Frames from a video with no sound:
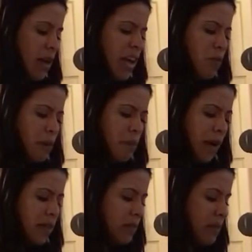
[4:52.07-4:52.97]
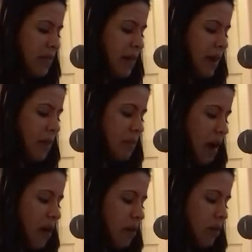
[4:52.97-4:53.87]
It reminded me that I am
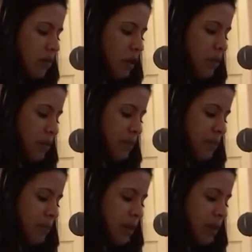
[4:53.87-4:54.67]
not alone.